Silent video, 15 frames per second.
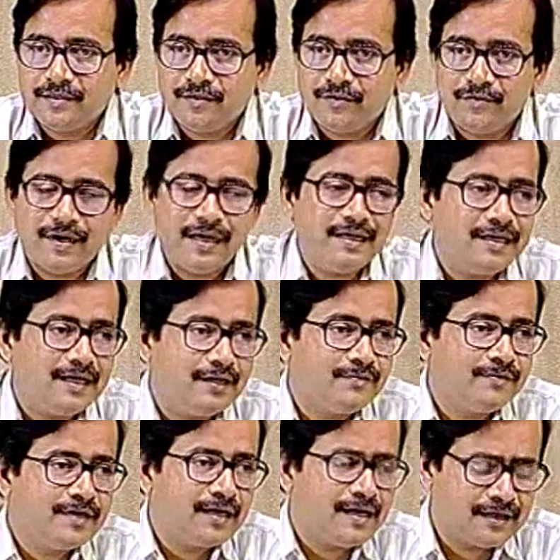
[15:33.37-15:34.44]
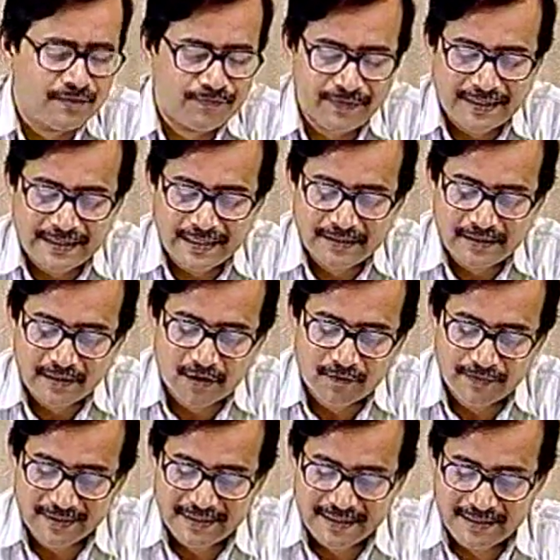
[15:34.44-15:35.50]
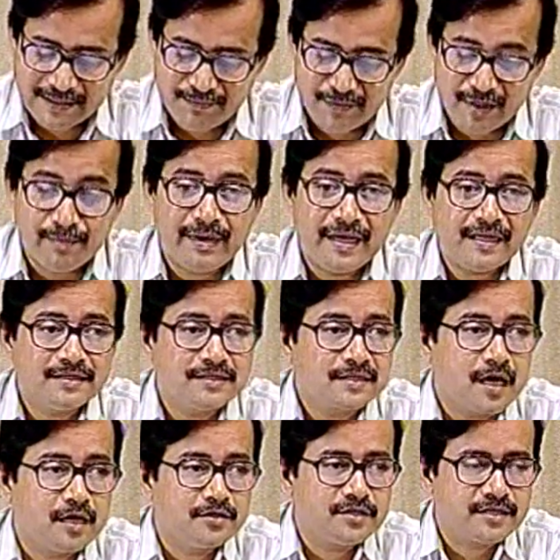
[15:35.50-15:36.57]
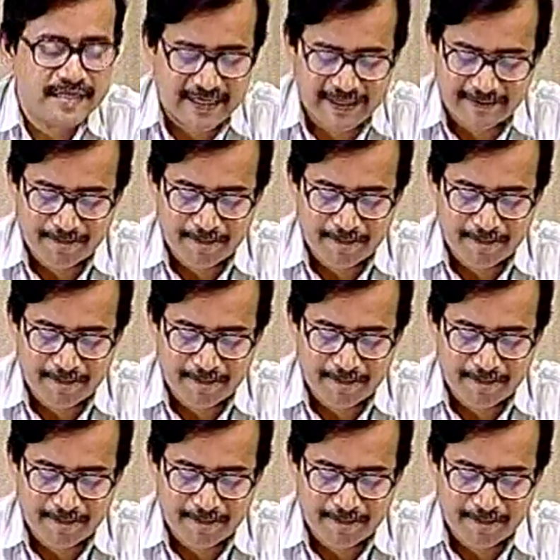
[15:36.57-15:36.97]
while every other features of the system remains constant.